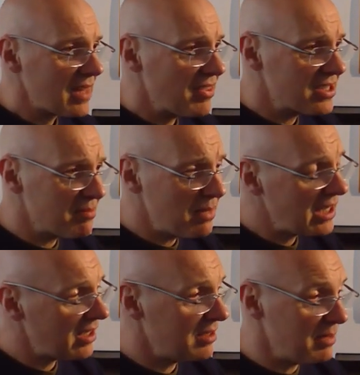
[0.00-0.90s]
There's an
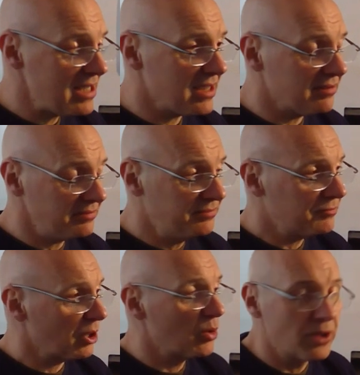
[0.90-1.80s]
amazing
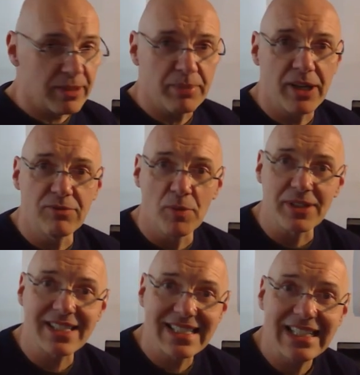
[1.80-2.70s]
recording by
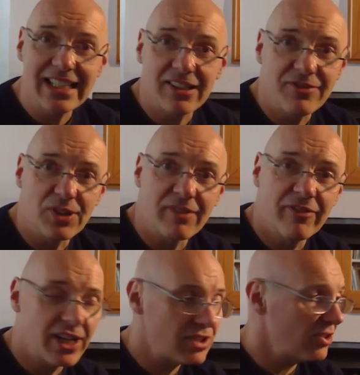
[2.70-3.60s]
Robert Tier, if you can
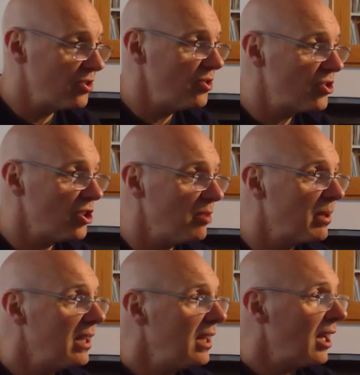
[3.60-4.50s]
find it on YouTube,
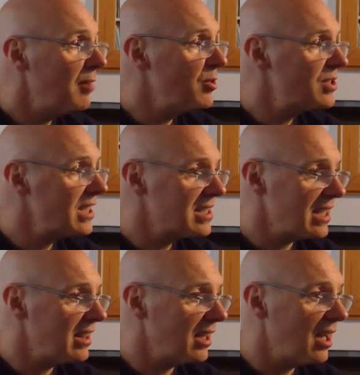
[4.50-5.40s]
who sings
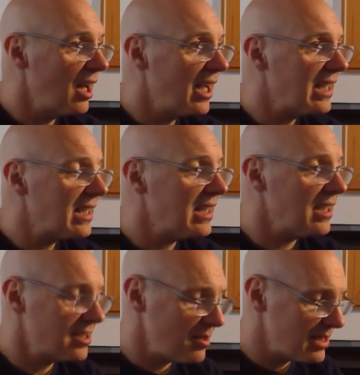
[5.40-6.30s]
it in the high
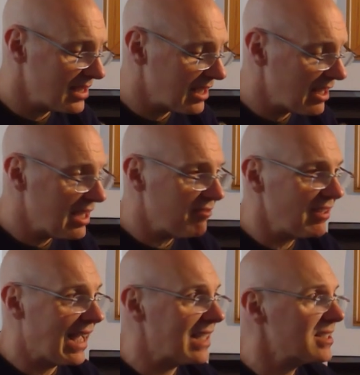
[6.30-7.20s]
key, so he's in E
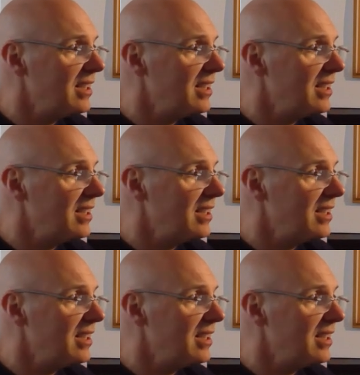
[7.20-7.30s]
flat.